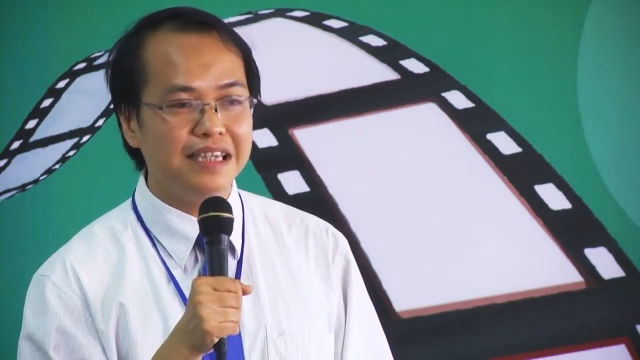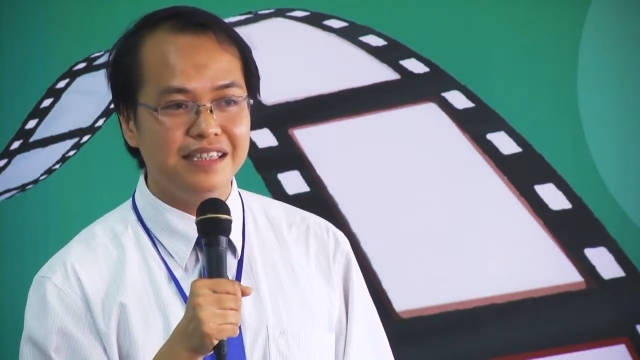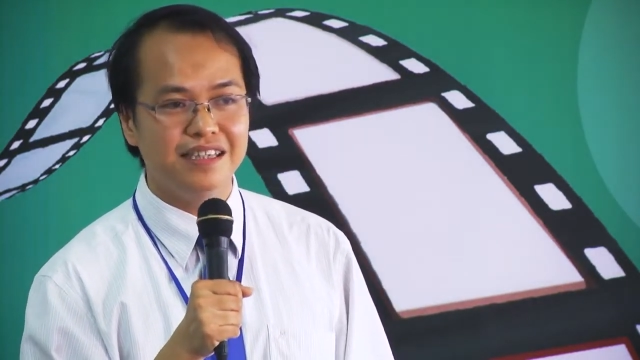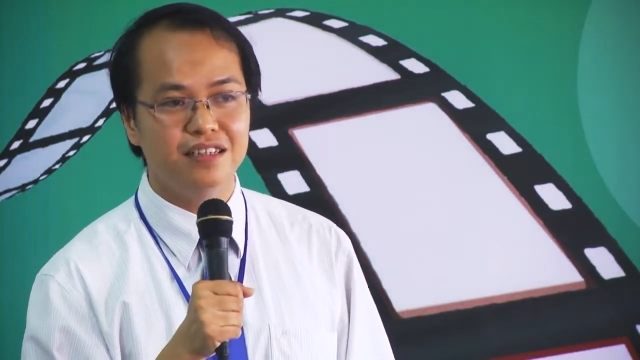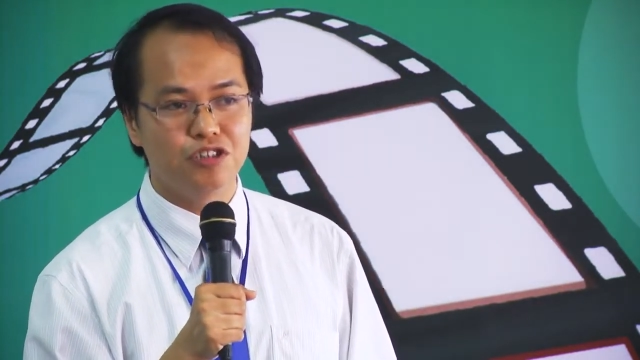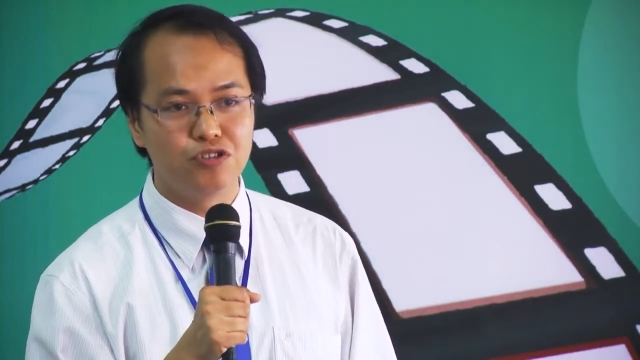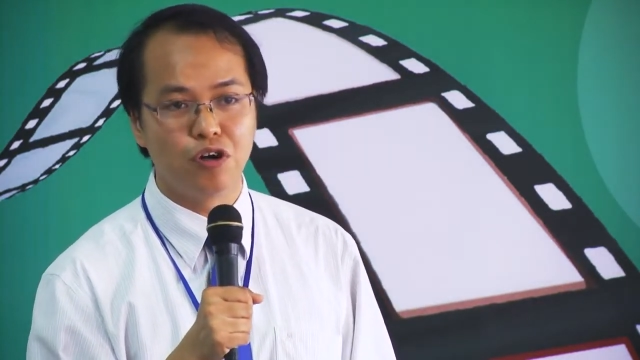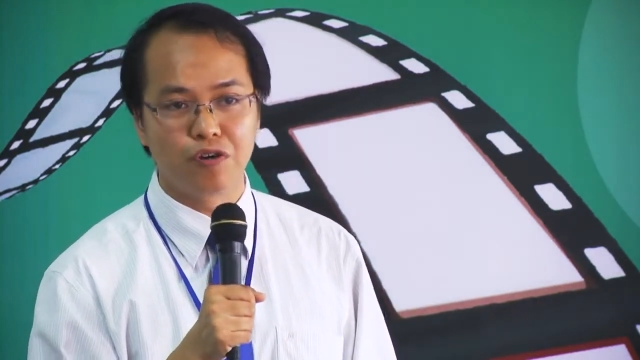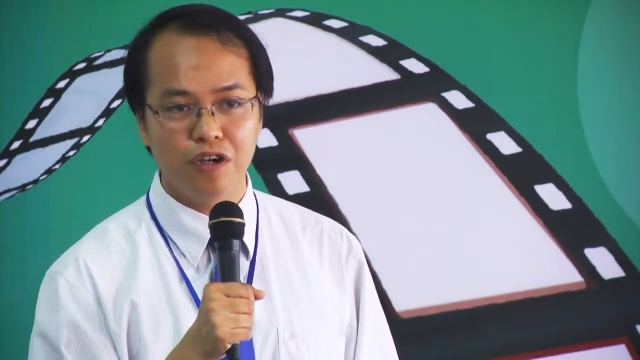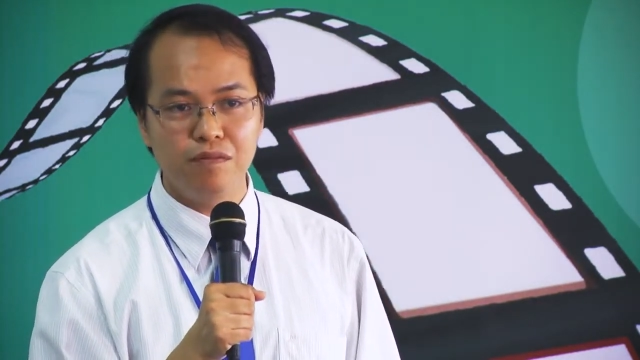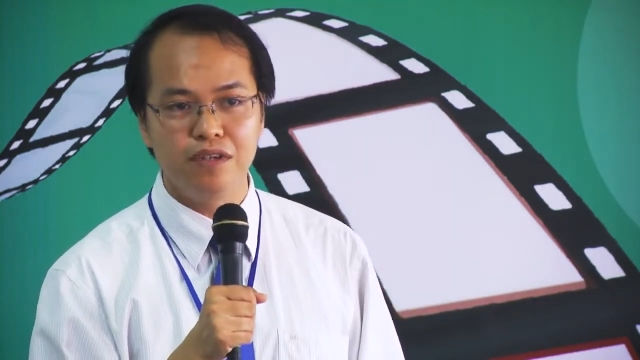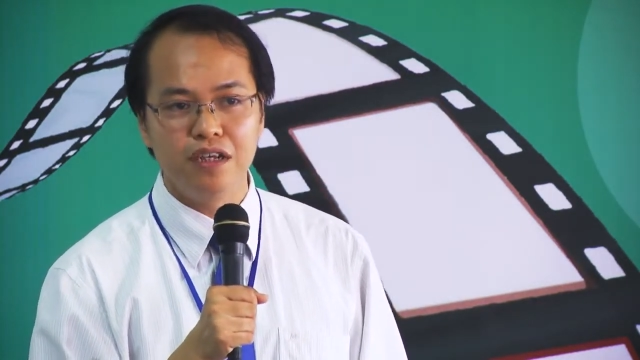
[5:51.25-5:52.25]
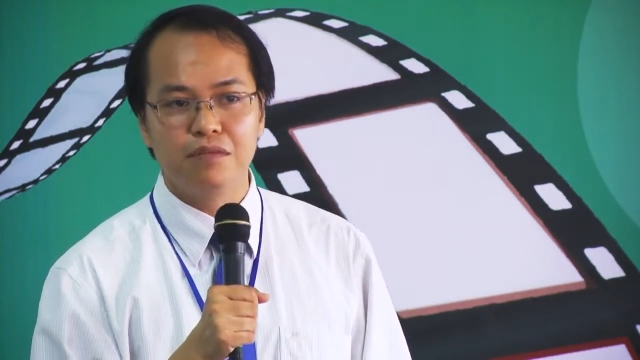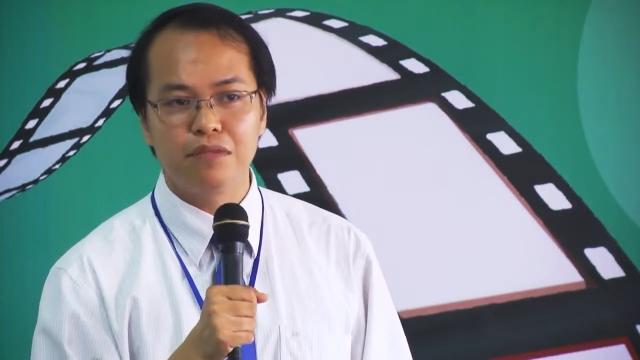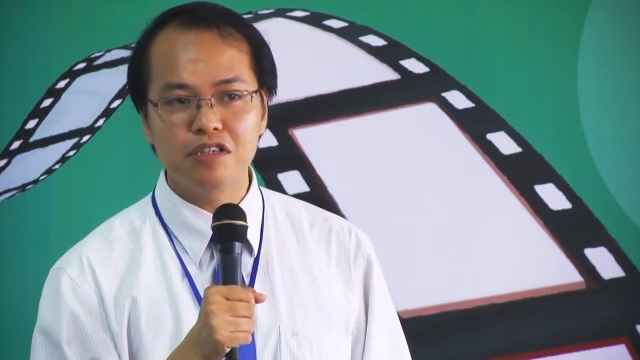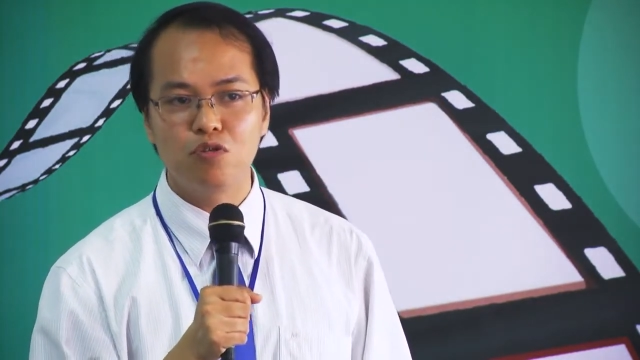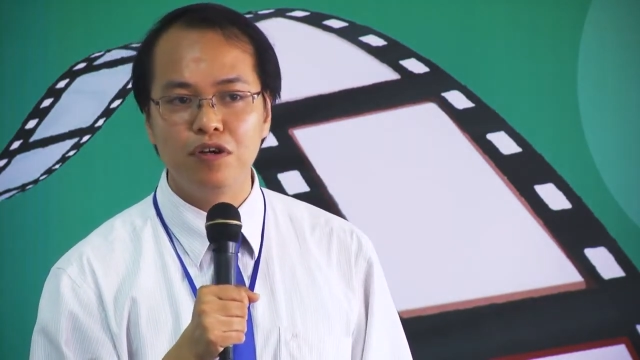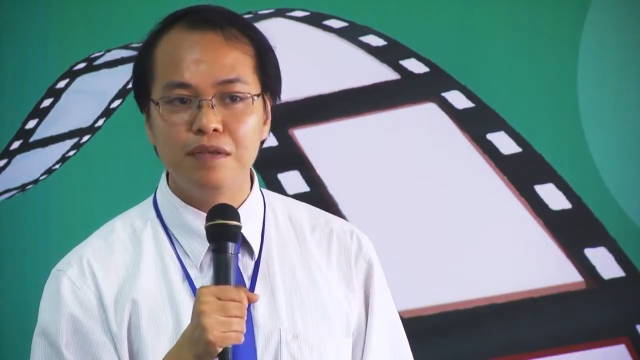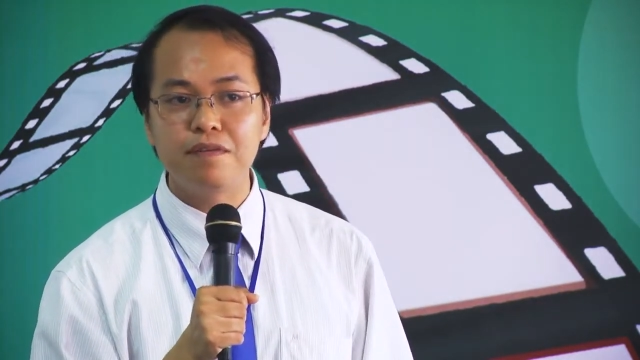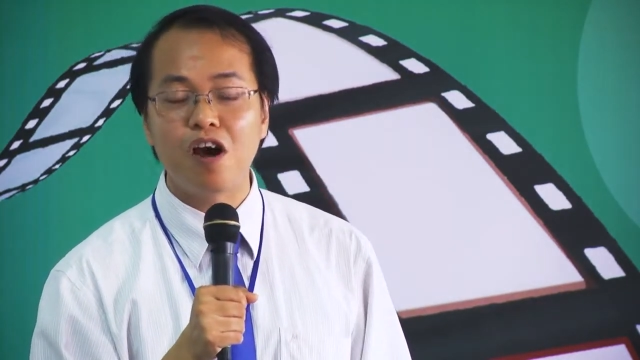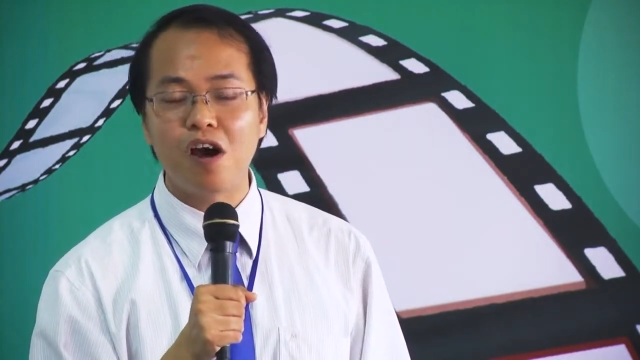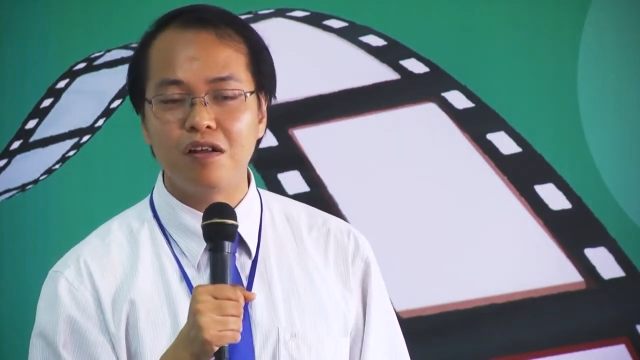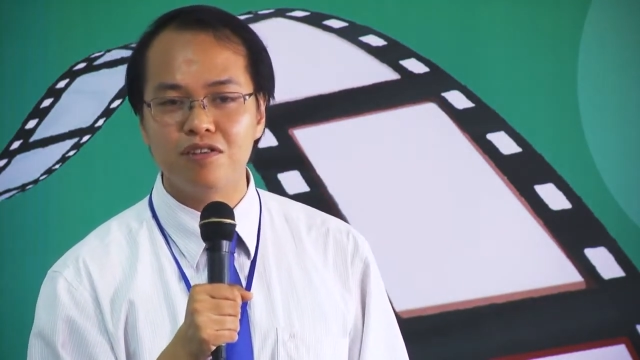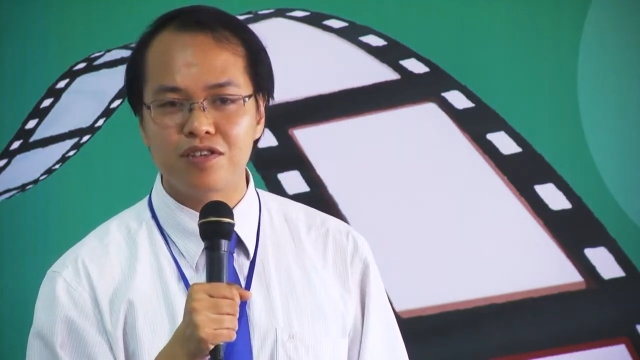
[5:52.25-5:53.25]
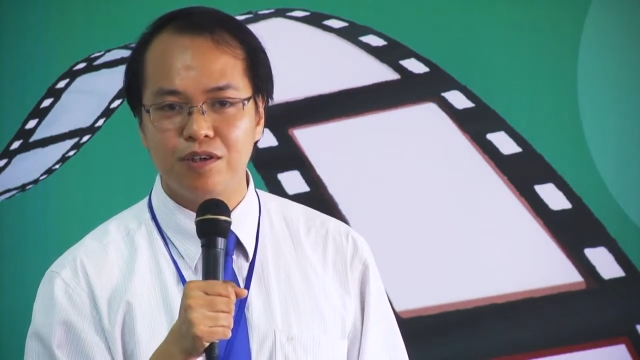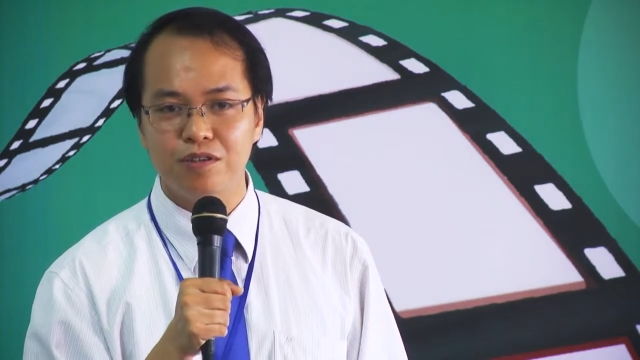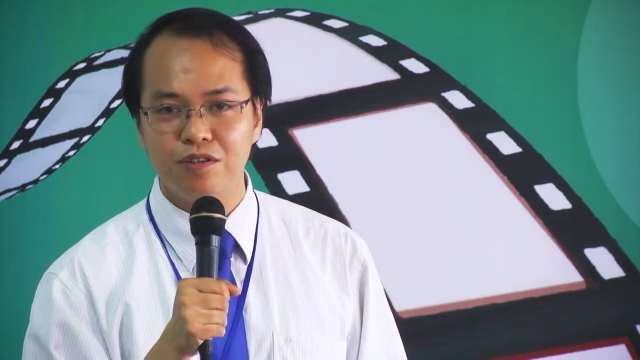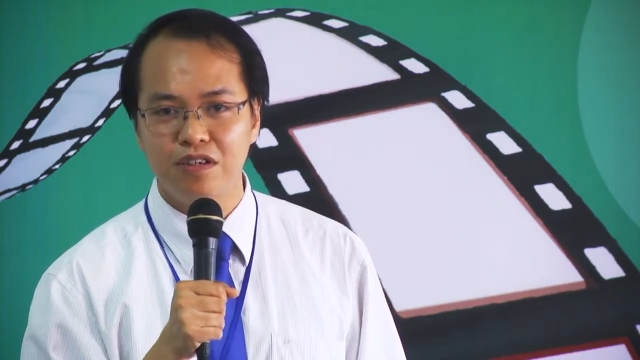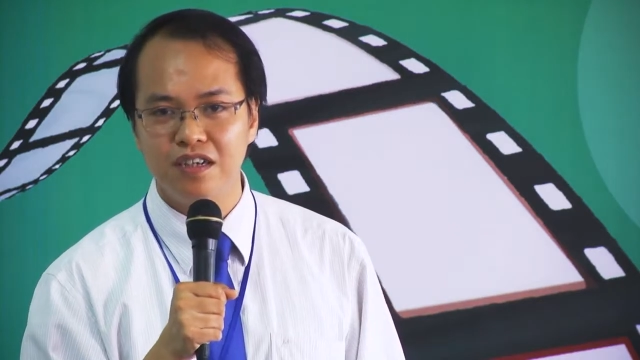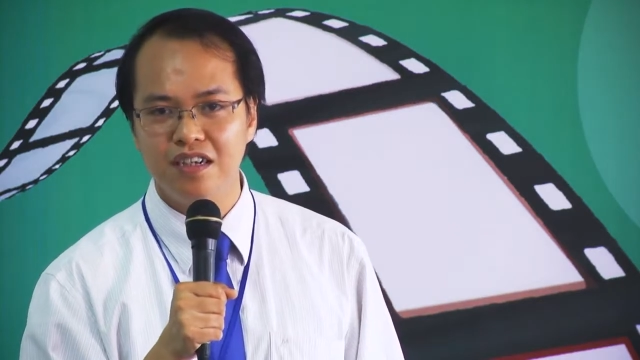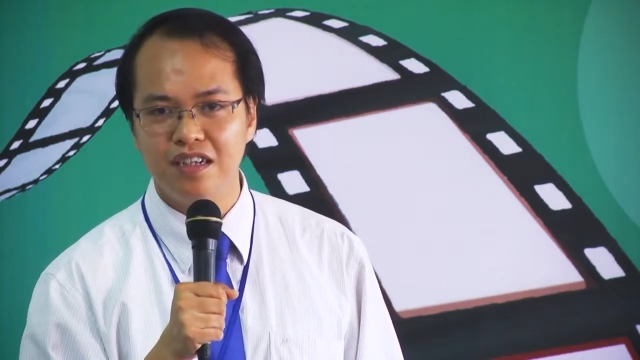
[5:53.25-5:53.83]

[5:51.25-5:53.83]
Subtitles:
Asia to Europe, but we also